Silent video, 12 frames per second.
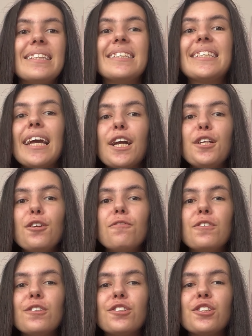The second new
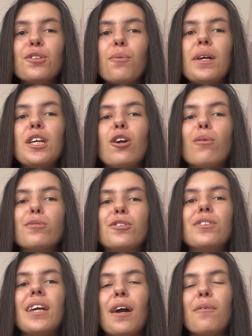feature when it comes
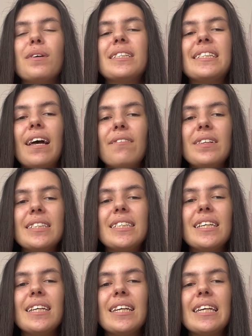to the iOS
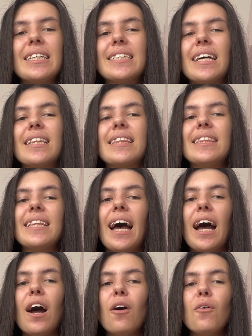17 is that
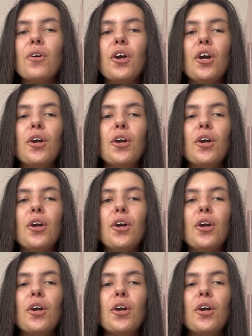now